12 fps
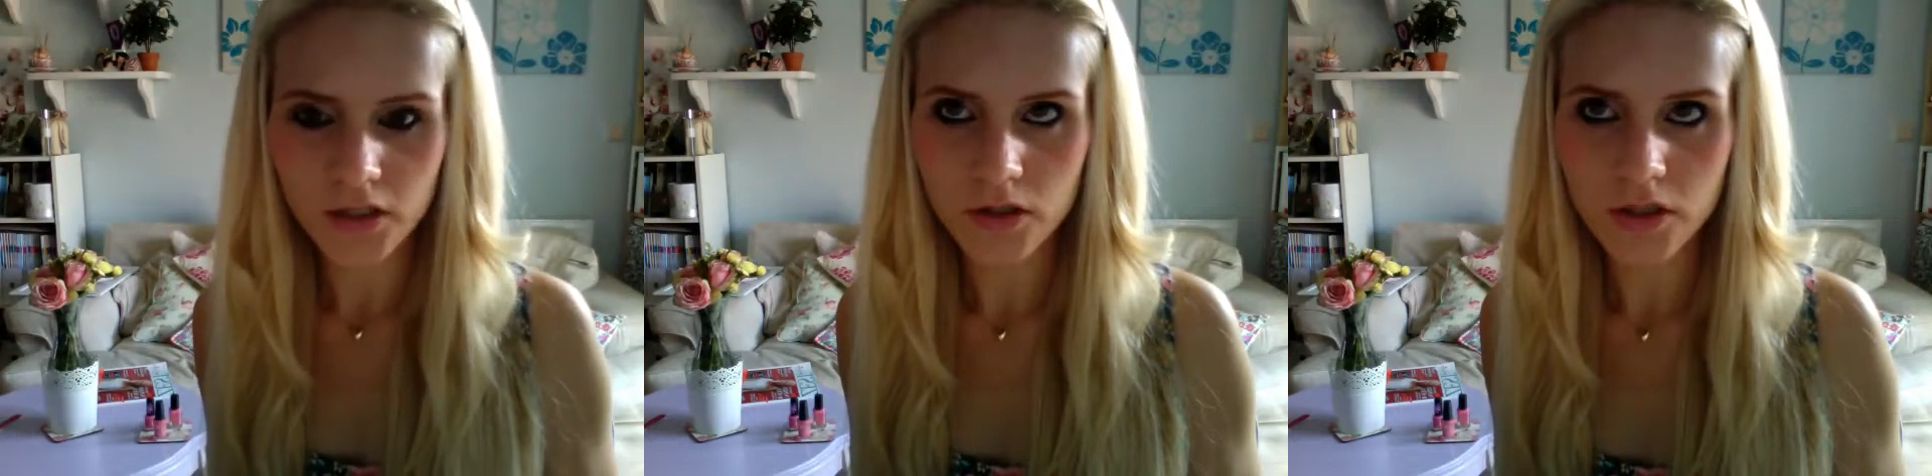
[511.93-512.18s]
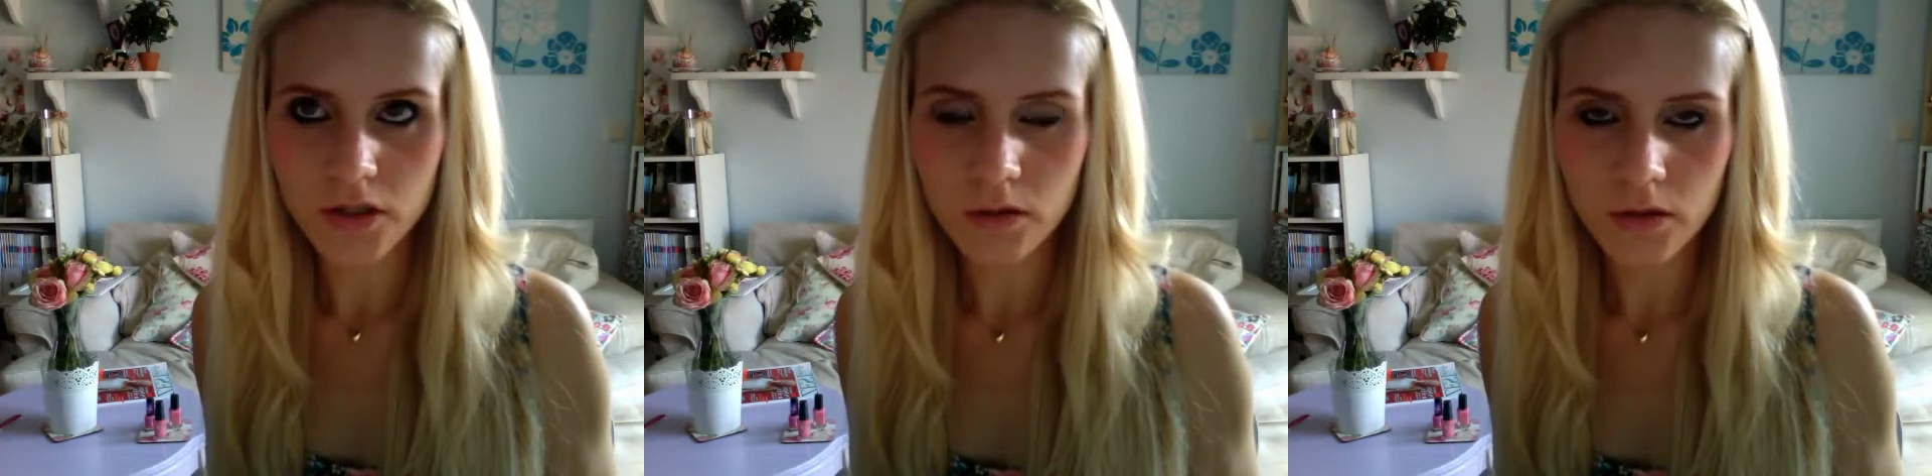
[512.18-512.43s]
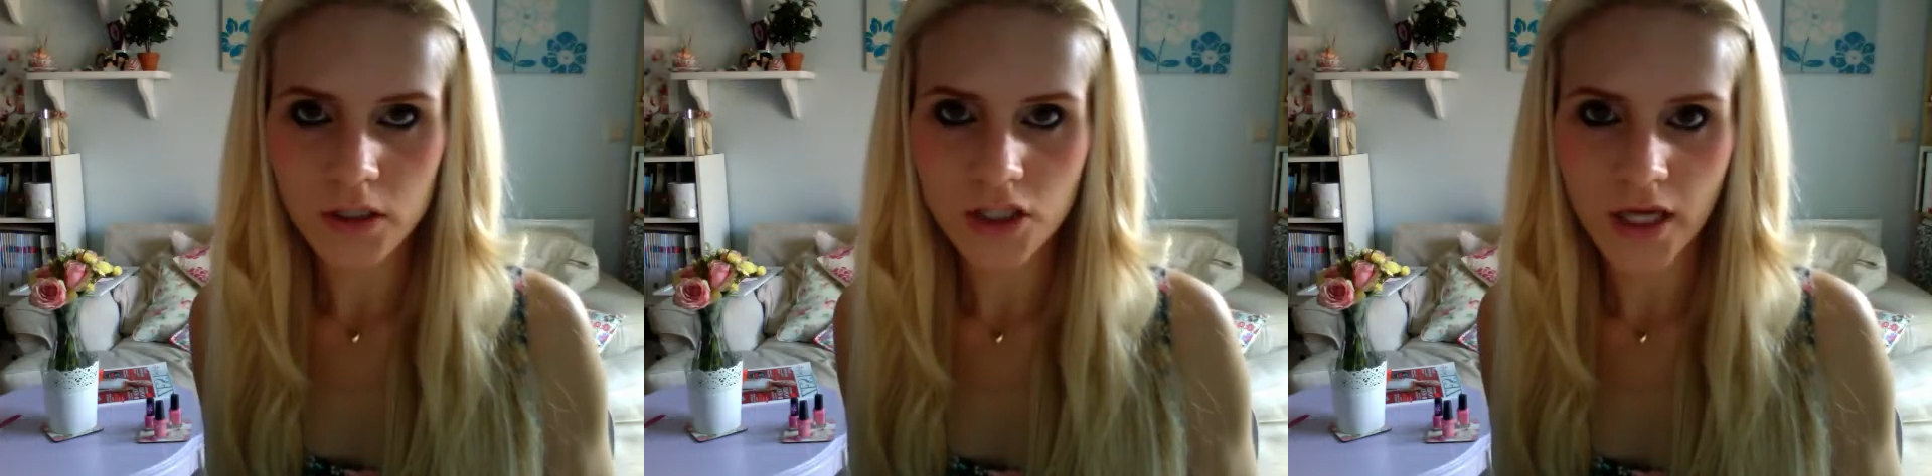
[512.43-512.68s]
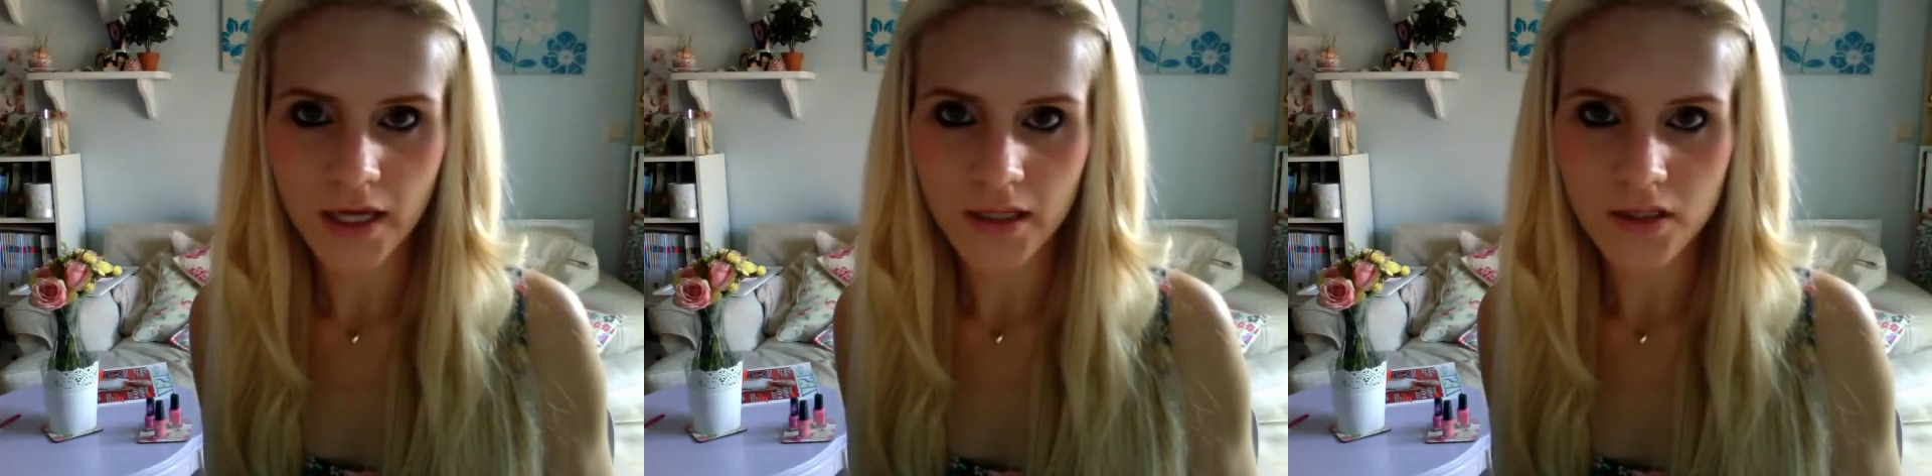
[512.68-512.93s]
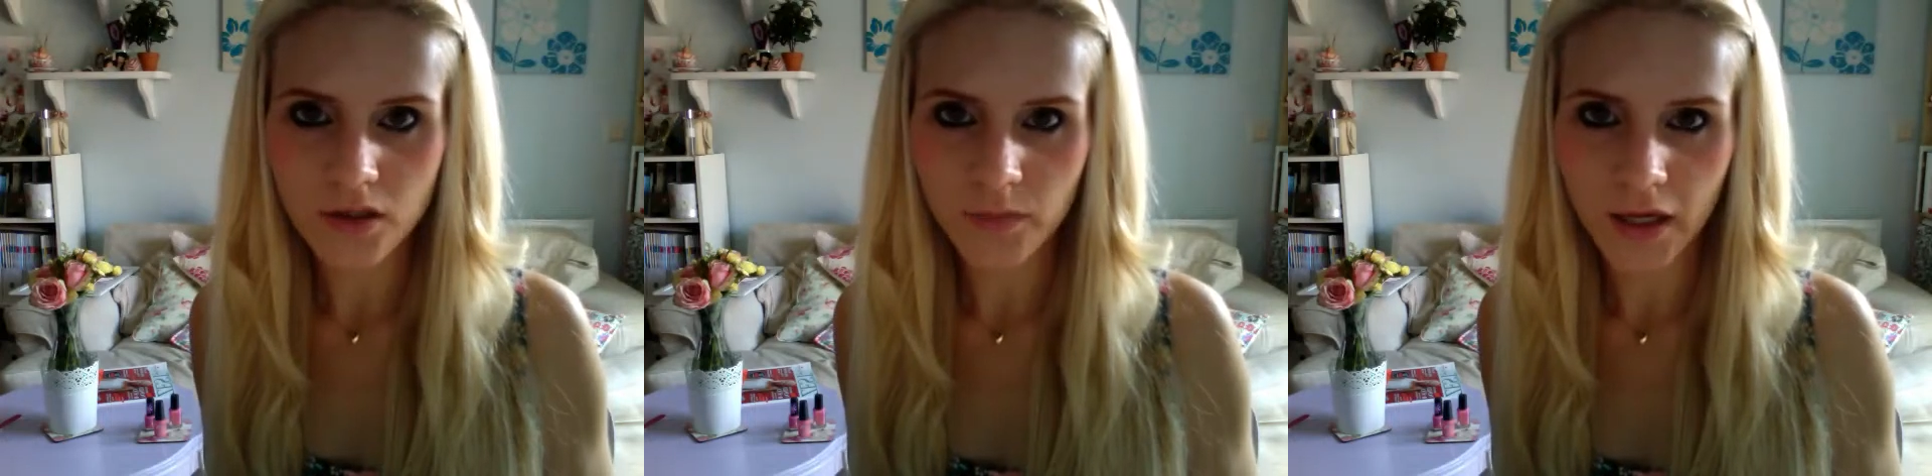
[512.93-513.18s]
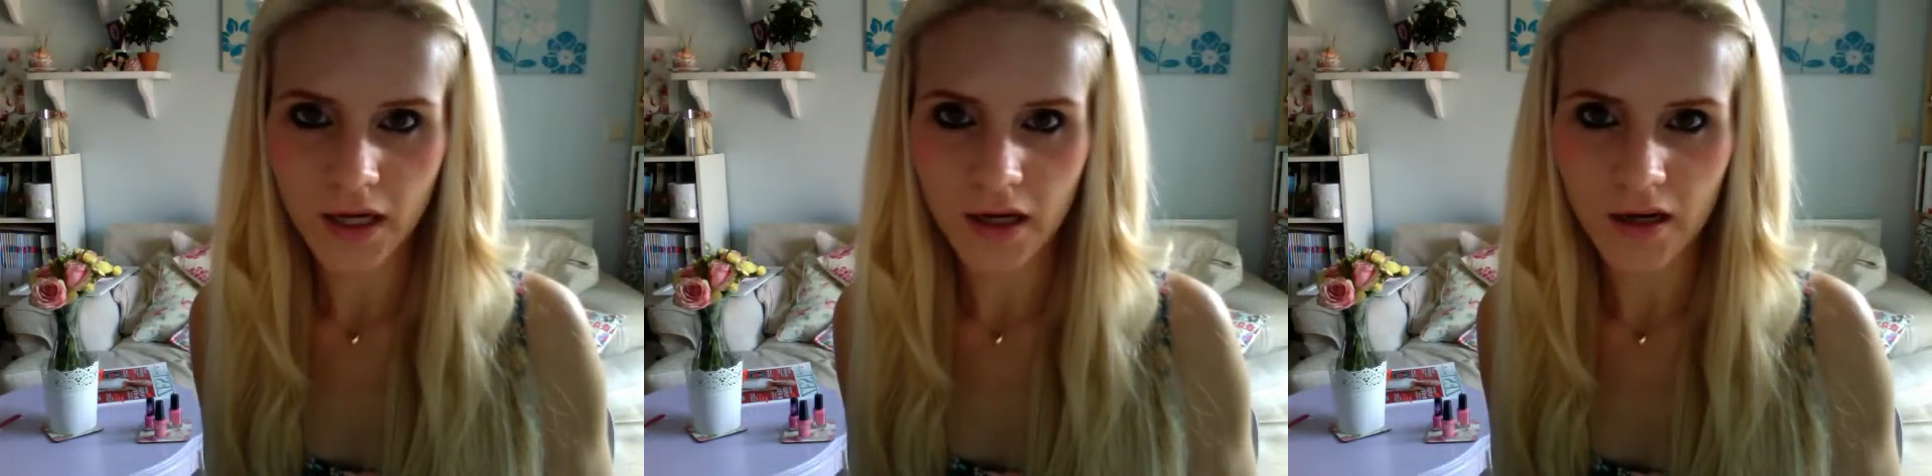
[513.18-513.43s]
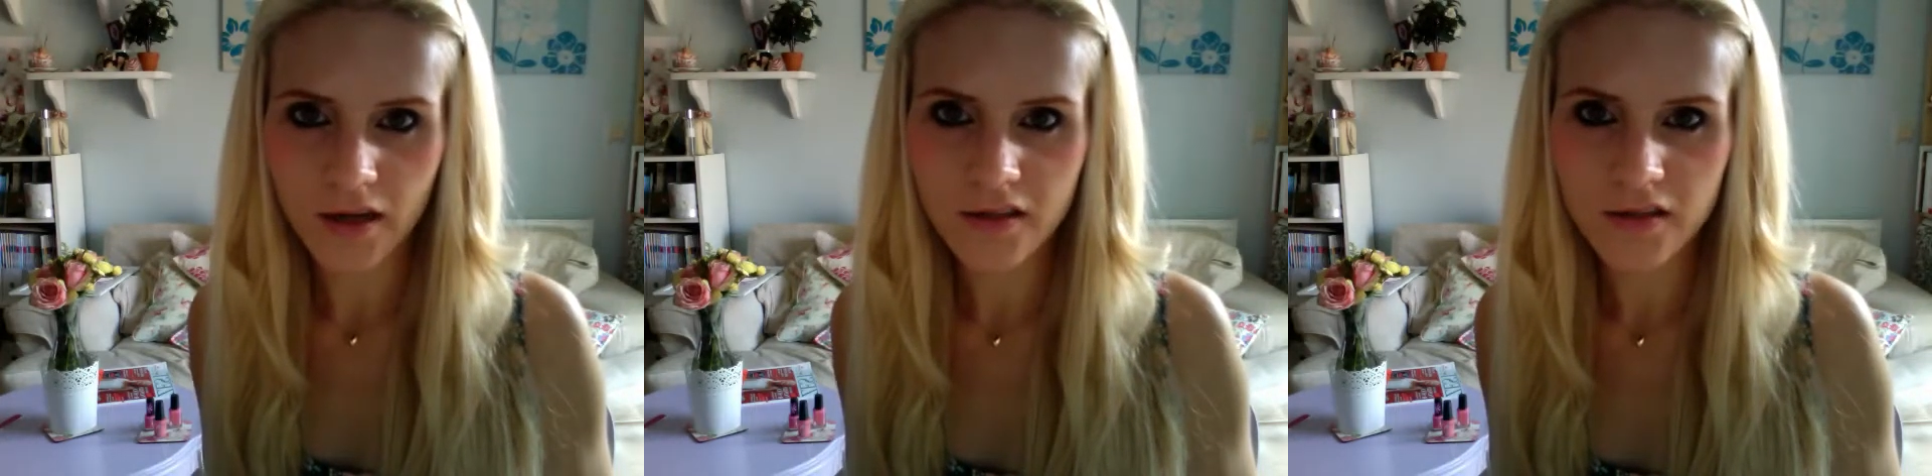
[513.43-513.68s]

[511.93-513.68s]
cool shades on my eyes,